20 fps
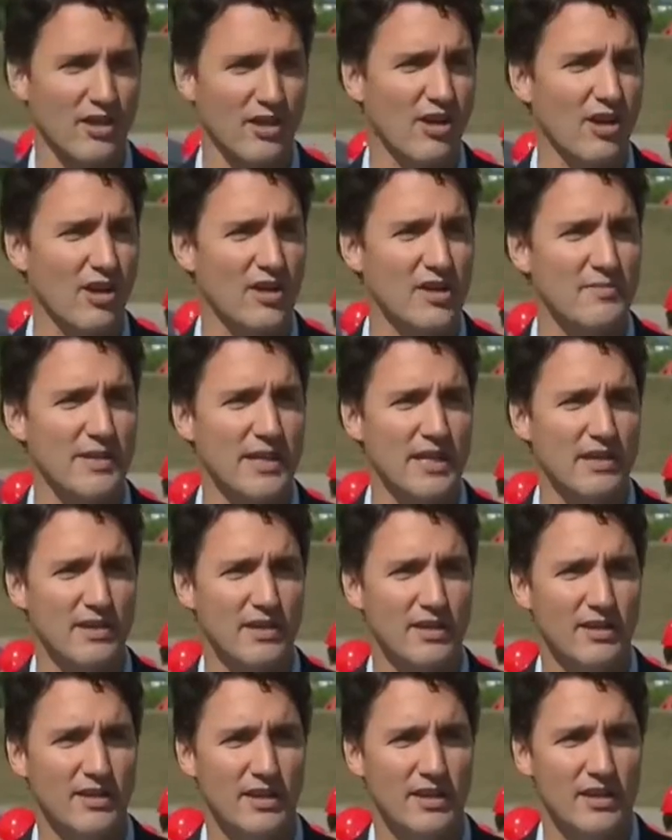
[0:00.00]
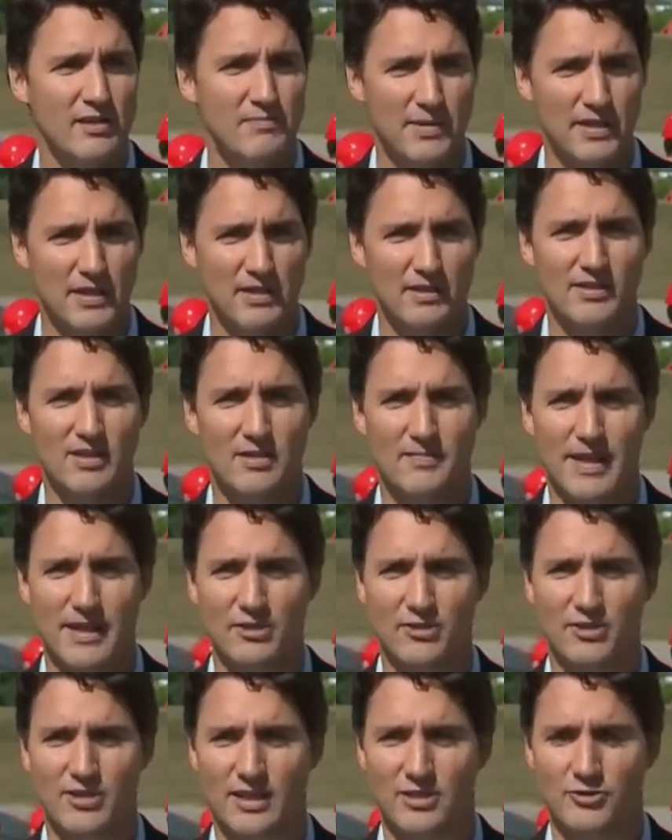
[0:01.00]
economy, and build a
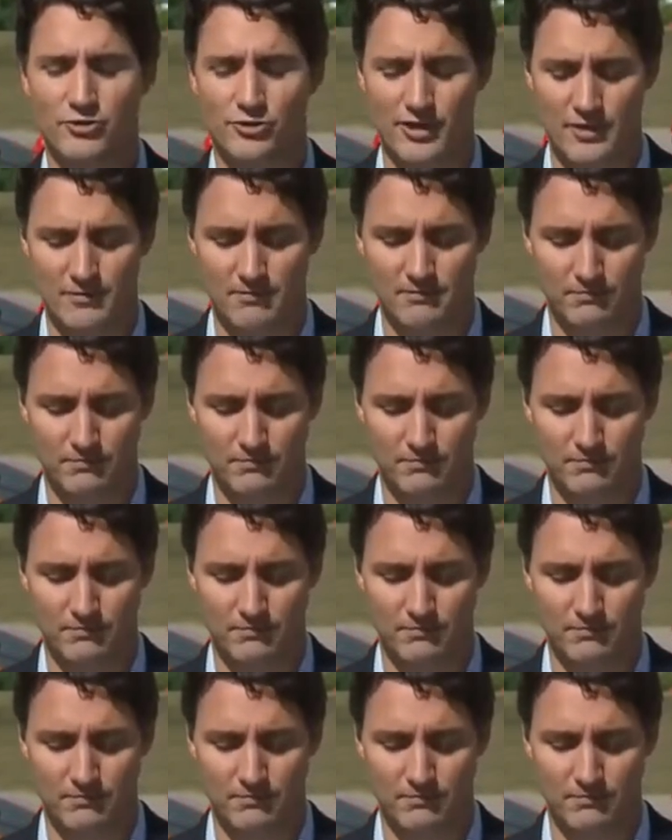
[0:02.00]
better country.